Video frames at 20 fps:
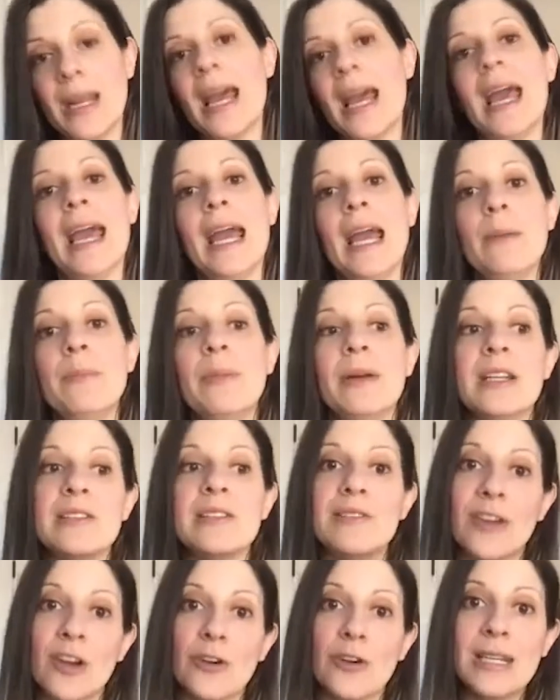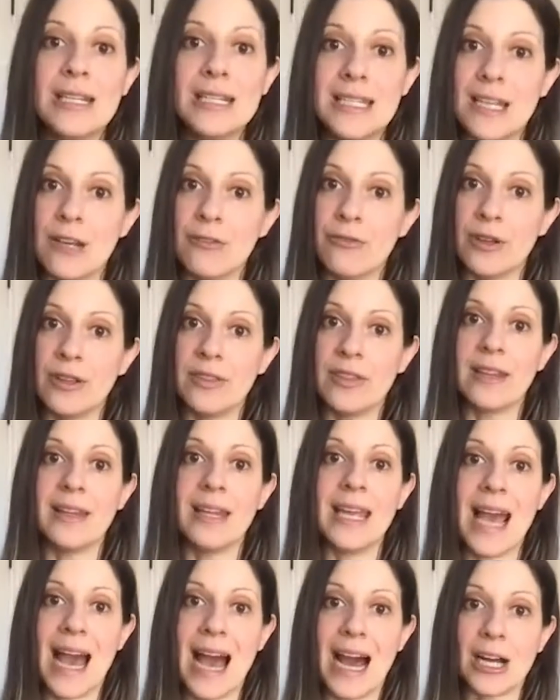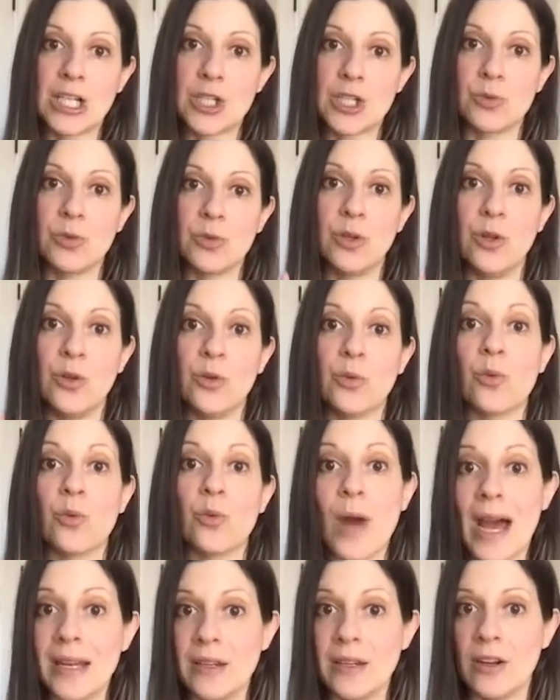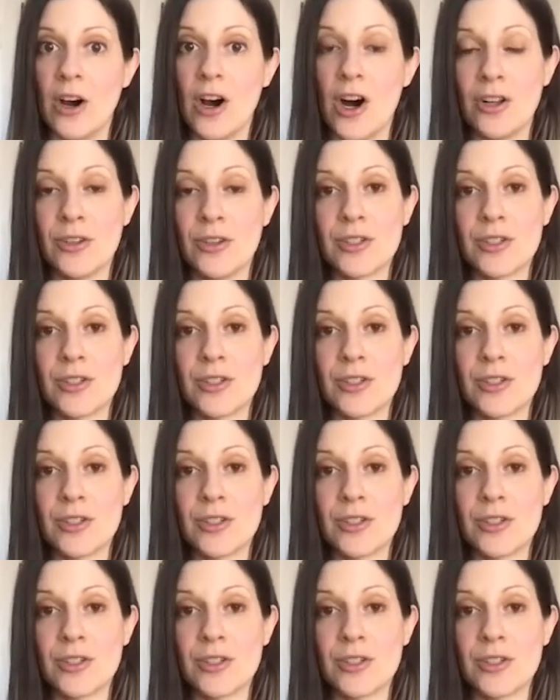A, but it's very different than the actual retinol.